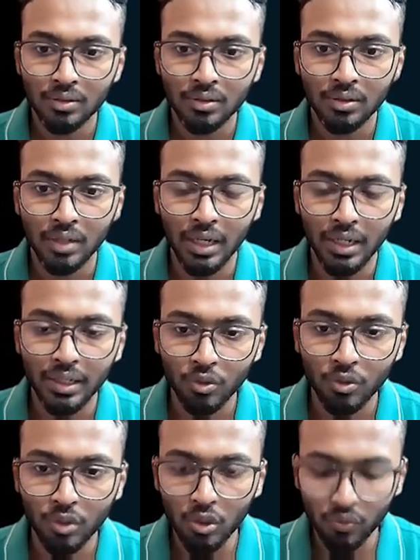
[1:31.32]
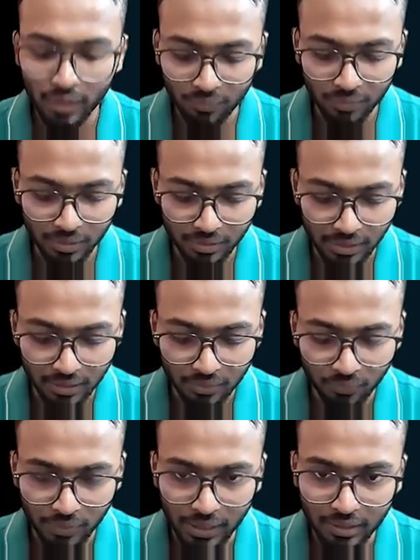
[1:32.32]
and you need to have this as
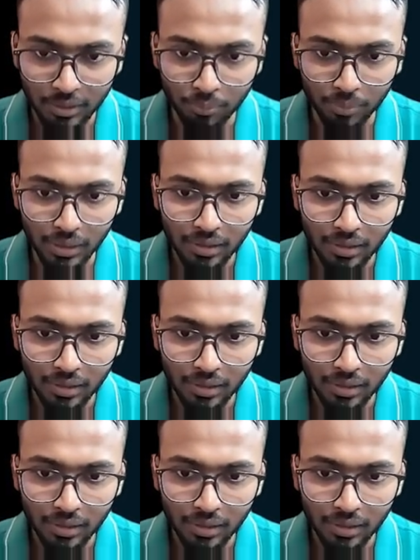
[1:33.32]
flex simply.